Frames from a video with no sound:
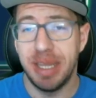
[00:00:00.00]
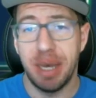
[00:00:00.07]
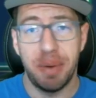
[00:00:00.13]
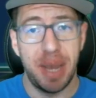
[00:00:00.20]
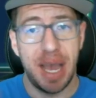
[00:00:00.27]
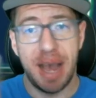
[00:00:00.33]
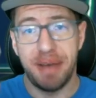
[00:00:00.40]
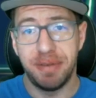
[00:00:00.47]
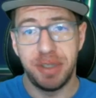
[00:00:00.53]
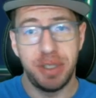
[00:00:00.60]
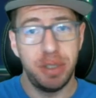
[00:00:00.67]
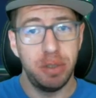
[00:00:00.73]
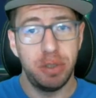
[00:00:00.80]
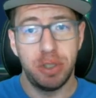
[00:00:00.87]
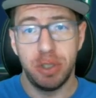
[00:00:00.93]
That way I have
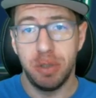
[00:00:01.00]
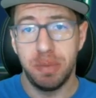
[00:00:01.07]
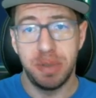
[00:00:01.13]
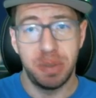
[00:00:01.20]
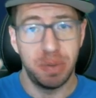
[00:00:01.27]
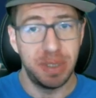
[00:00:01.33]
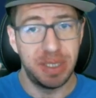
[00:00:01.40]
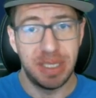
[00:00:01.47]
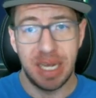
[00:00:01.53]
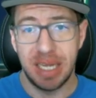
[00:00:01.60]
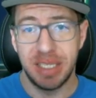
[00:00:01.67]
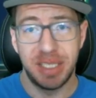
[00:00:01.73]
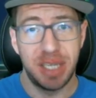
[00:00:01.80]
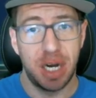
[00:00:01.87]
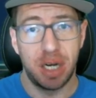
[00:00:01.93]
2 troops with
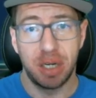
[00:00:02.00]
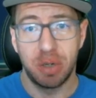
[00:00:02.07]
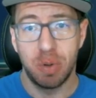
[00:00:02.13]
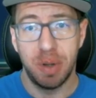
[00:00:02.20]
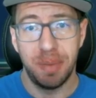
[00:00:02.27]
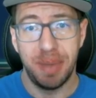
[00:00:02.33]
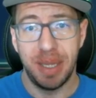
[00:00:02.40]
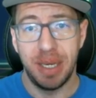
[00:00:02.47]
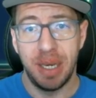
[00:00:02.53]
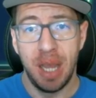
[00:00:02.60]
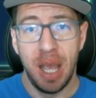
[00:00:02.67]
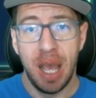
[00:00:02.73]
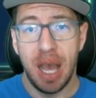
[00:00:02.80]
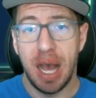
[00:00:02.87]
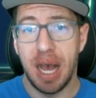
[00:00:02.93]
10-star equipment
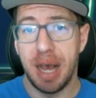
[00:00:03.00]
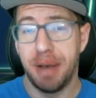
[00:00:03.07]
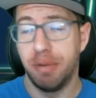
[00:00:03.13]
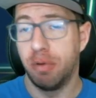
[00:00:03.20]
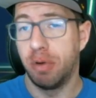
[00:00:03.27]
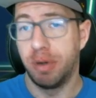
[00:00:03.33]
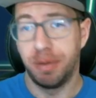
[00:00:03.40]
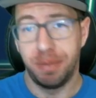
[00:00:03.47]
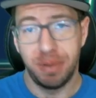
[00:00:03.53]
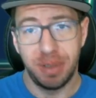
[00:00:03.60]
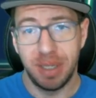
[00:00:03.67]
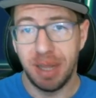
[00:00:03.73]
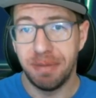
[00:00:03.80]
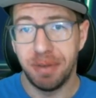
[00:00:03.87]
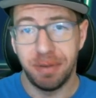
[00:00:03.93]
or
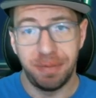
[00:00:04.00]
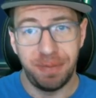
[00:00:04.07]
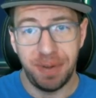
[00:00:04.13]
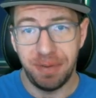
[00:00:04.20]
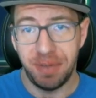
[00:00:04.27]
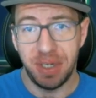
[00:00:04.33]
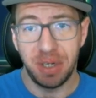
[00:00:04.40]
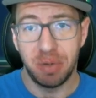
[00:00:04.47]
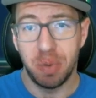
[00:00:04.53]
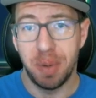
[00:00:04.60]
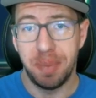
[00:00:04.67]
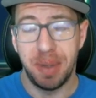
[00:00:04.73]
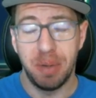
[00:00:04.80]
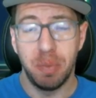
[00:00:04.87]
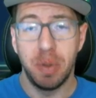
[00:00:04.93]
level 50
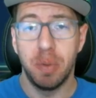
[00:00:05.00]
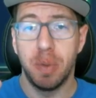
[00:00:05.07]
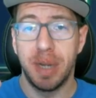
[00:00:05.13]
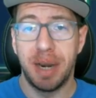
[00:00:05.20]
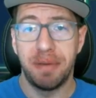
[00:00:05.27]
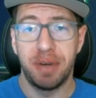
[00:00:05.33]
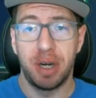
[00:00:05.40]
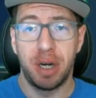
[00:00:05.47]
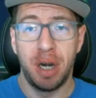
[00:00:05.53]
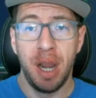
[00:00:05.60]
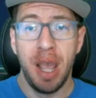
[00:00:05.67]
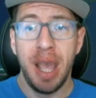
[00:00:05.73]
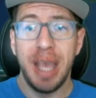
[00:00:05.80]
equipment, whatever.